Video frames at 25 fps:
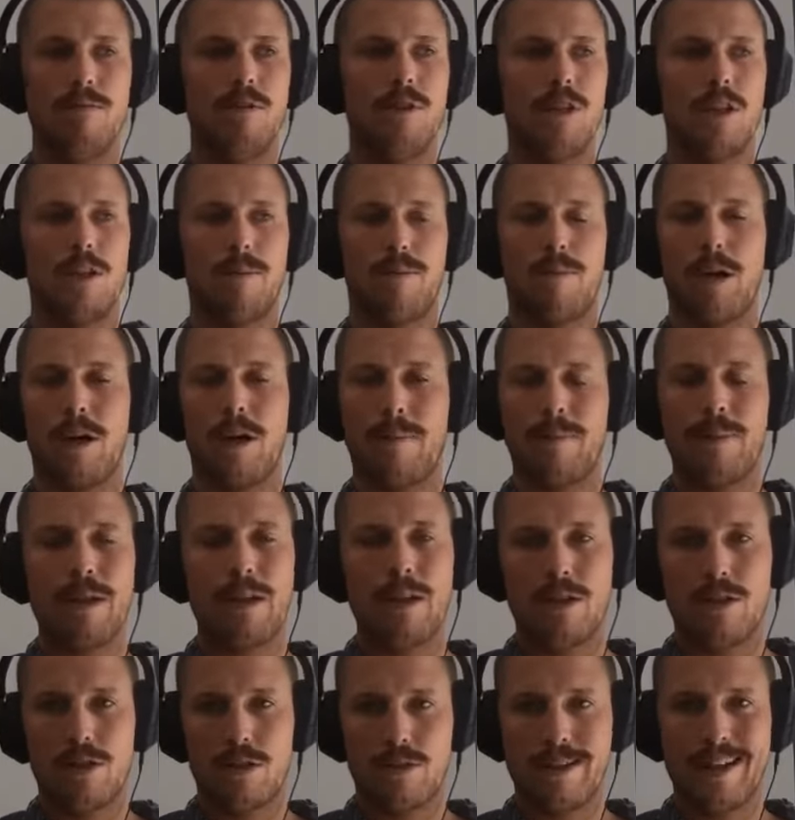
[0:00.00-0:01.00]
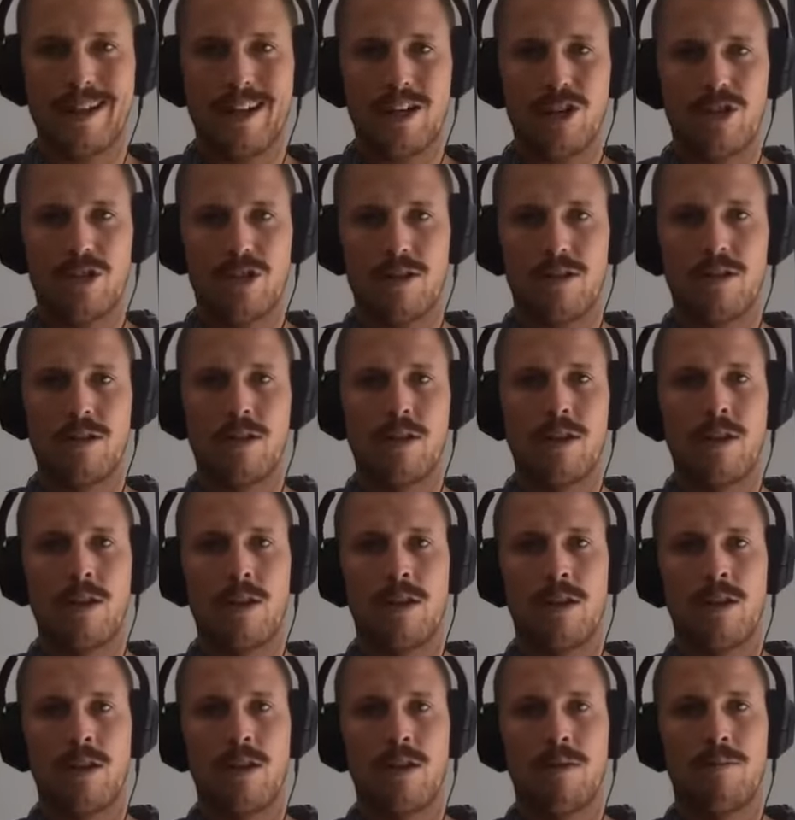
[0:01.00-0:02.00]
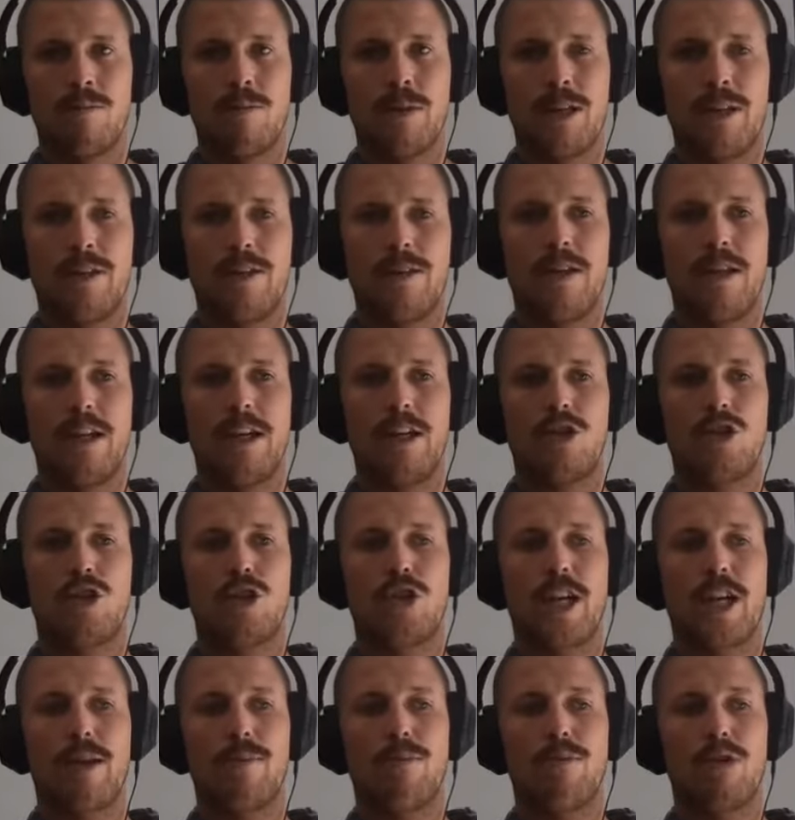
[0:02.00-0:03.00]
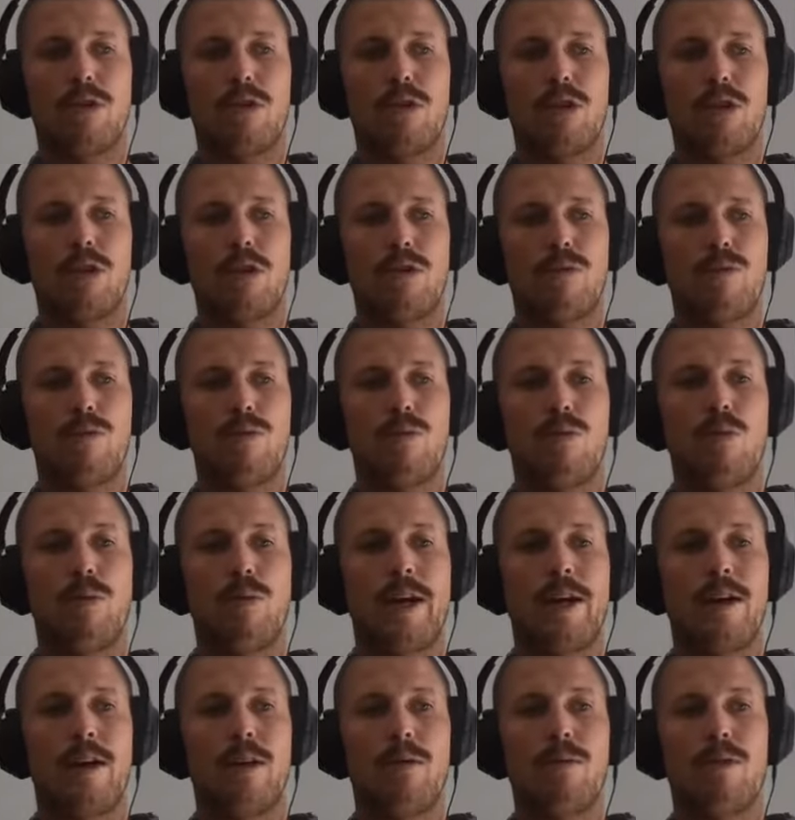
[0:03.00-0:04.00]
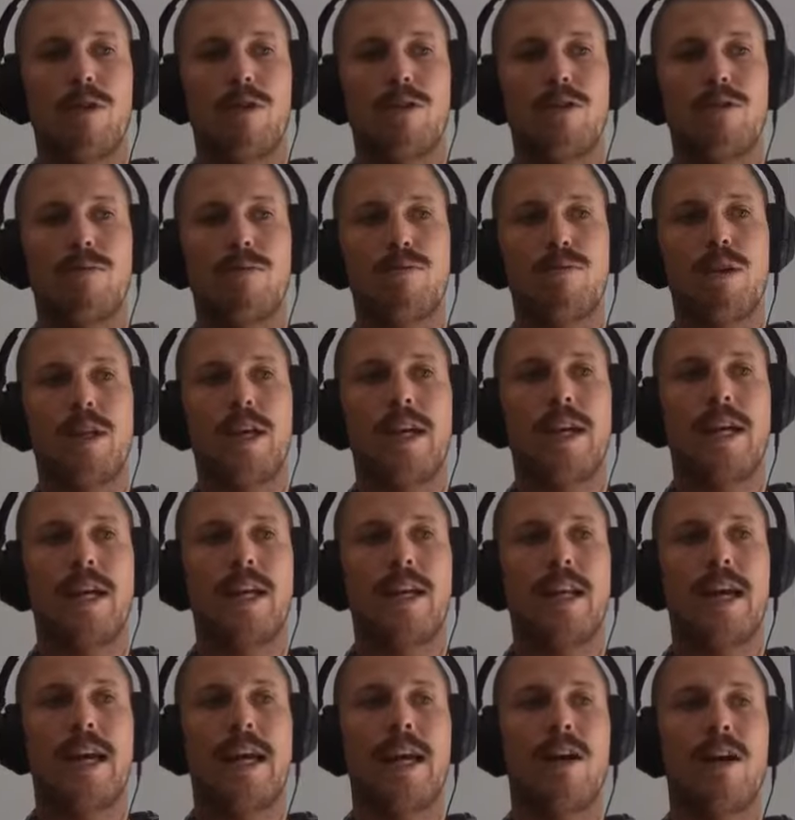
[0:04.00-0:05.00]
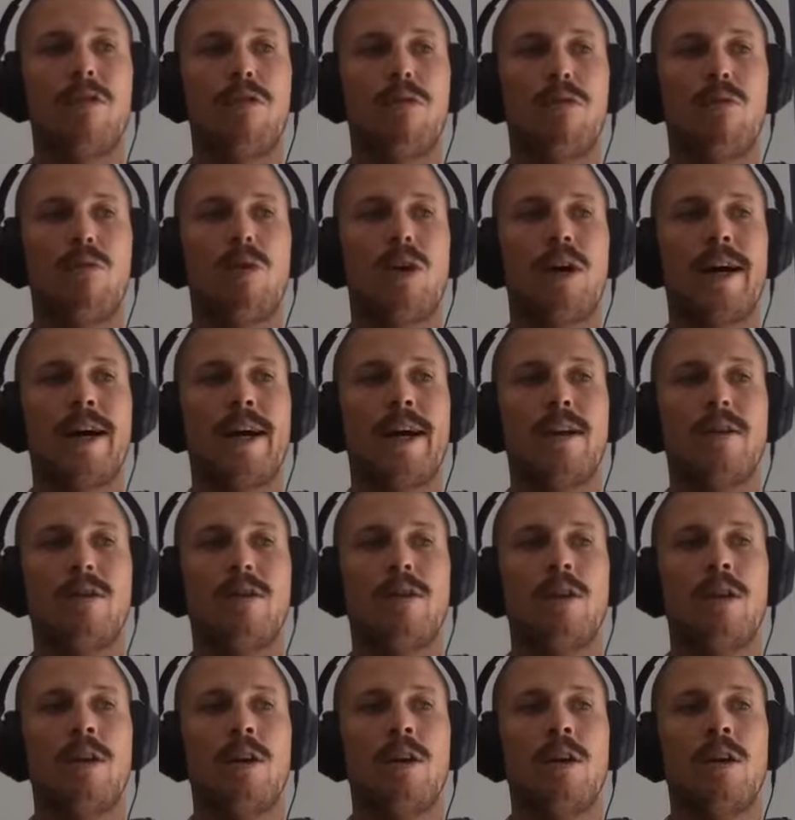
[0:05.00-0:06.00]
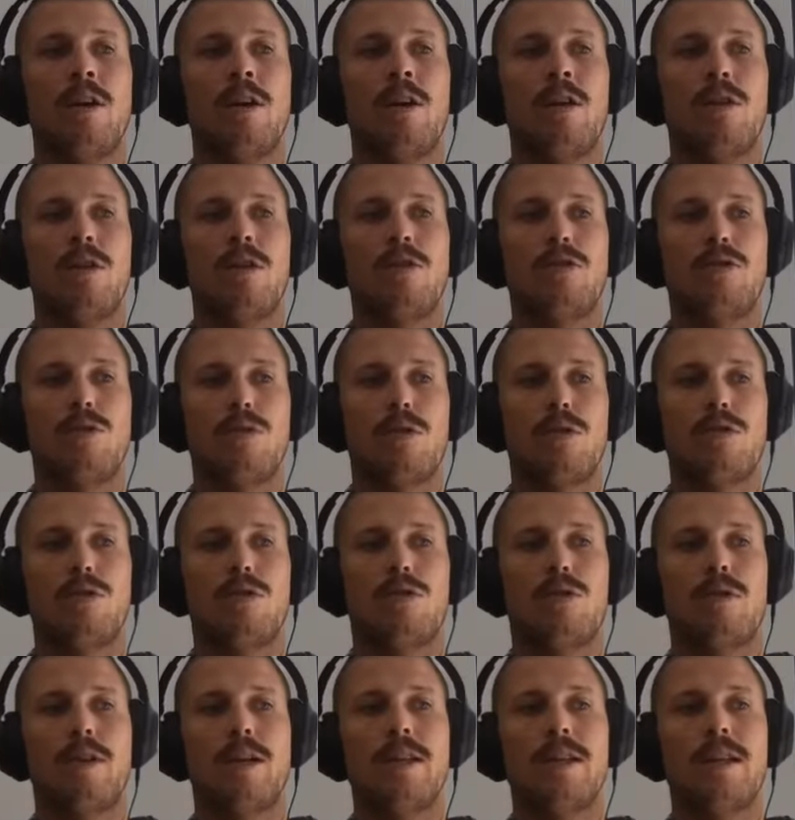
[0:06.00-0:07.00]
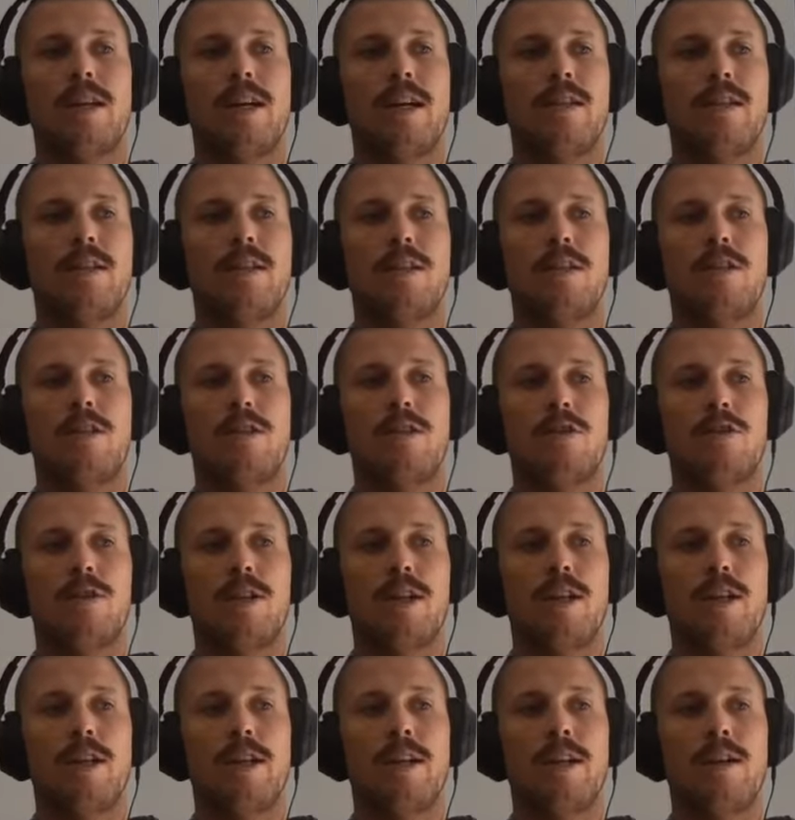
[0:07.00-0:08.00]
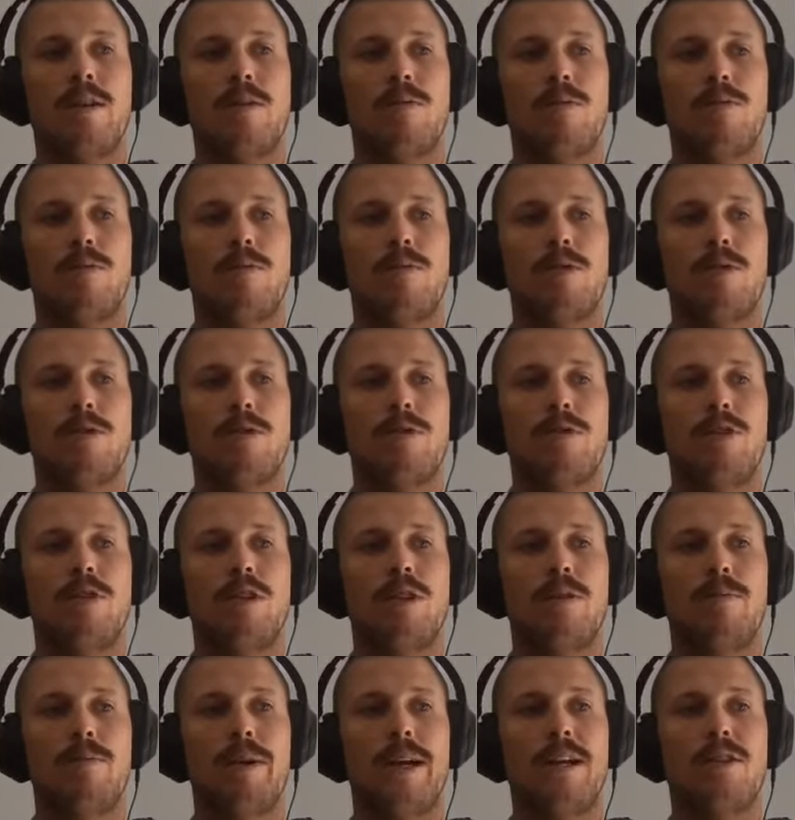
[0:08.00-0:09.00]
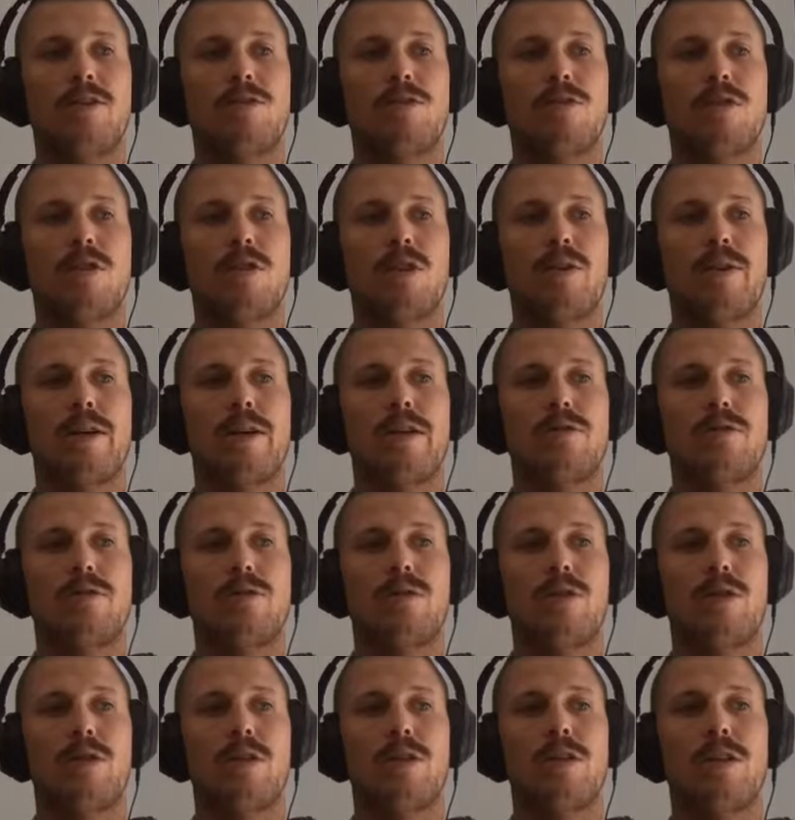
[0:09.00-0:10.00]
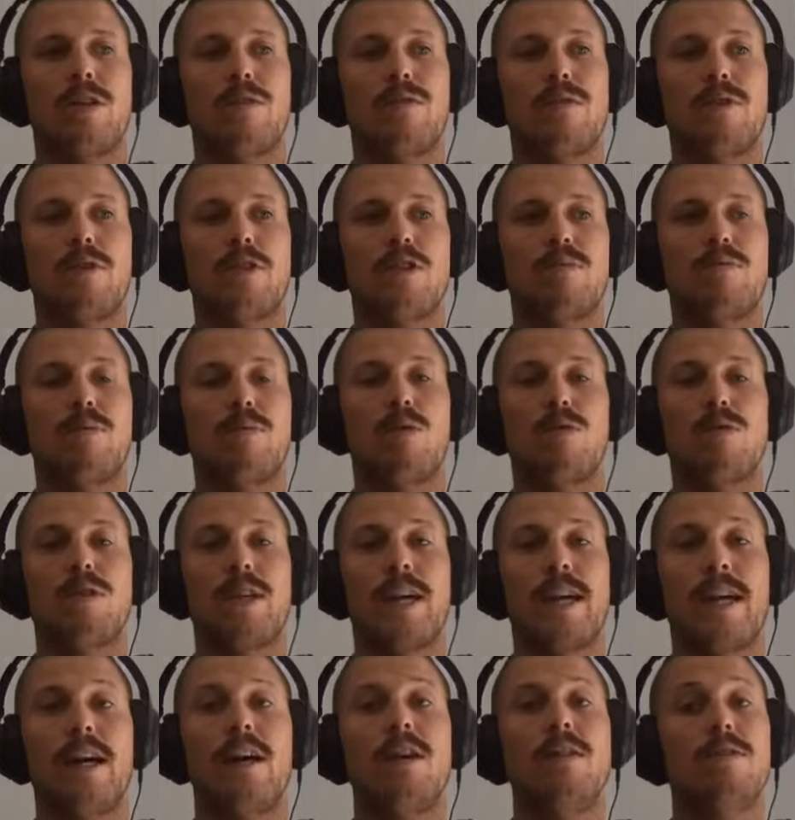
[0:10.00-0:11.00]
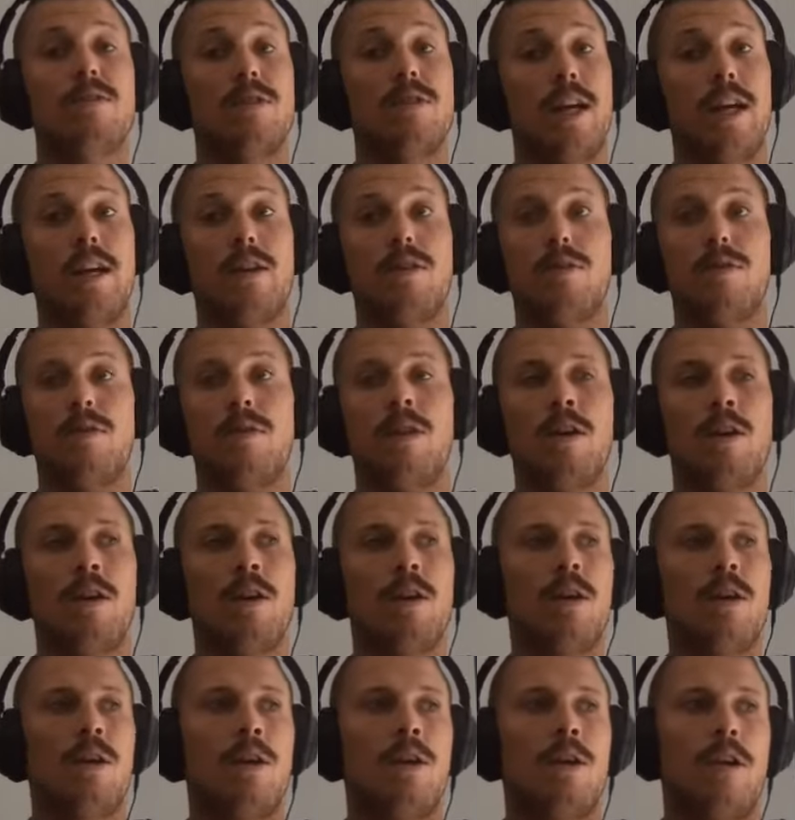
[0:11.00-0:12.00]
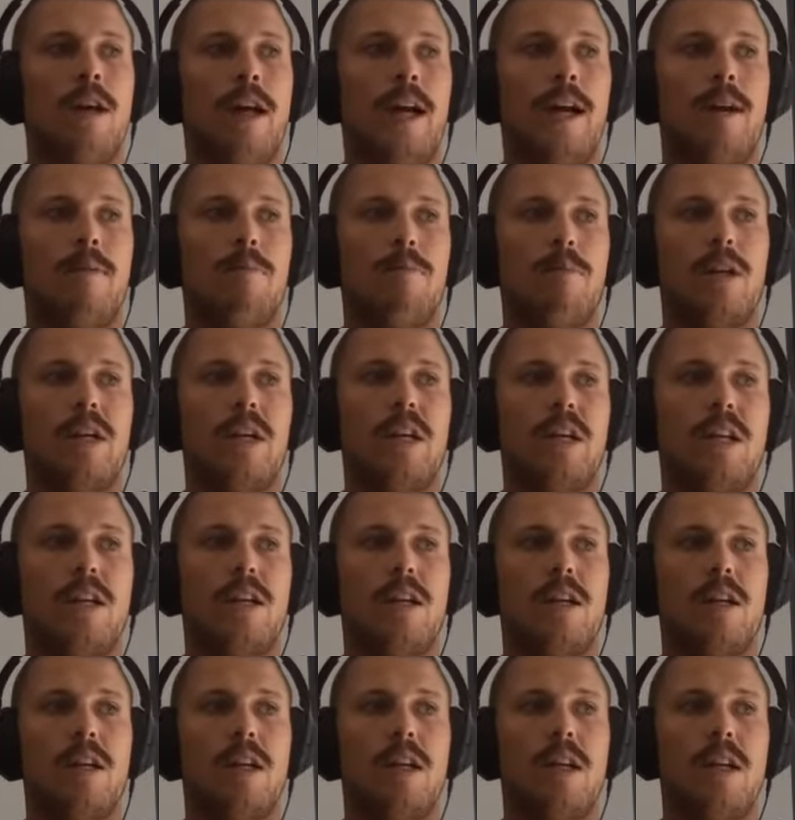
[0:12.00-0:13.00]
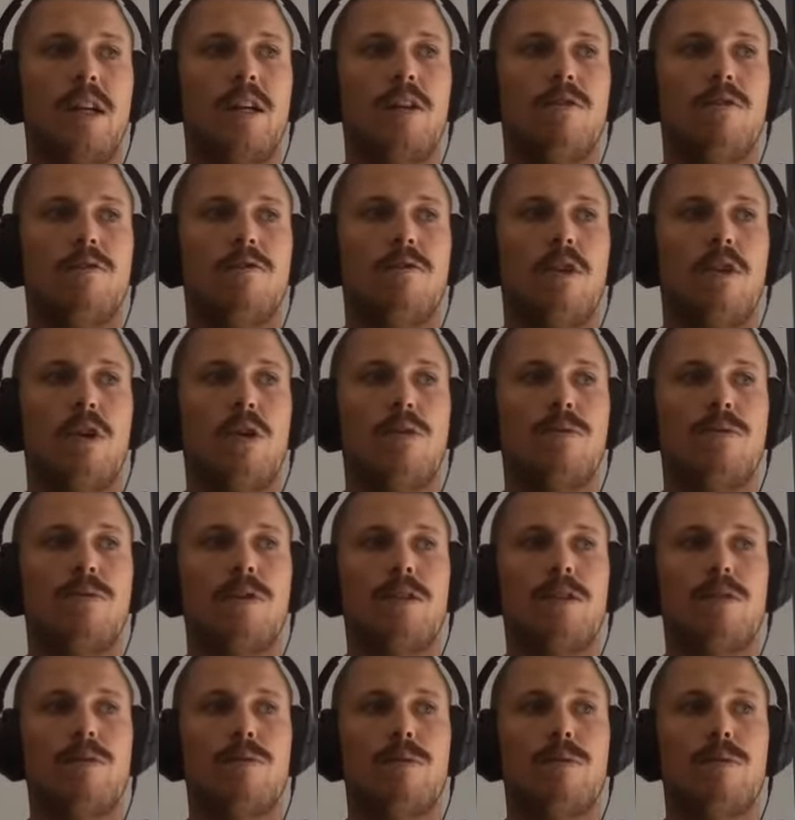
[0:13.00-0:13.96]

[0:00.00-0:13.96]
the popular direction, but it shaped a lot of where I wanted to play and how and why. And the sort of touring that I did in Australia was, you know, based on going to a lot of different small towns and being involved in the